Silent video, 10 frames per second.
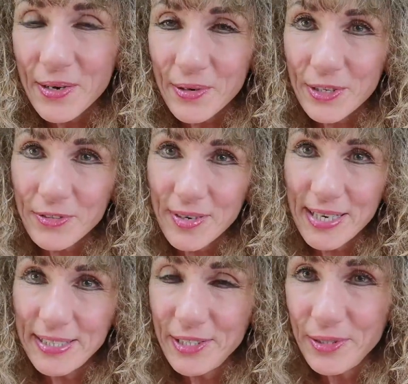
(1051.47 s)
or
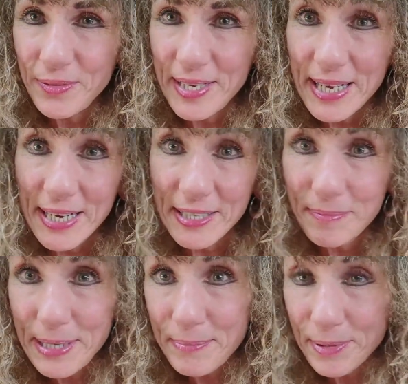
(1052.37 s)
trying to get other
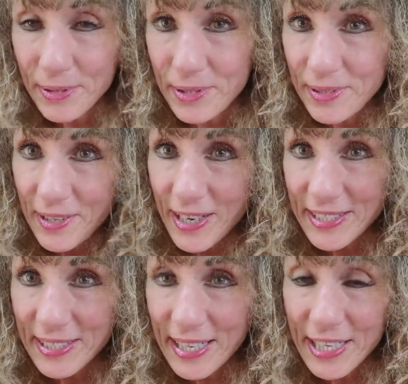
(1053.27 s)
people not
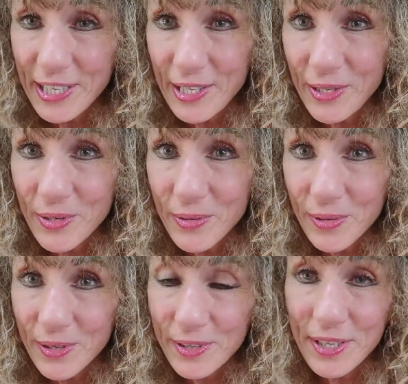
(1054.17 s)
to like you
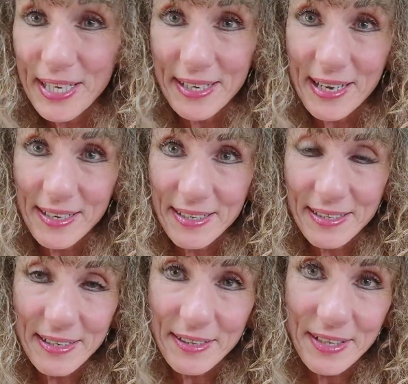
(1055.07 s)
or think
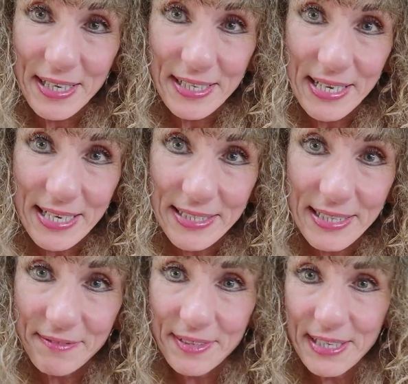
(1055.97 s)

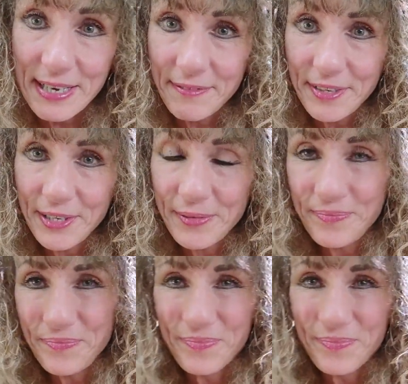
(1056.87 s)
negatively of you?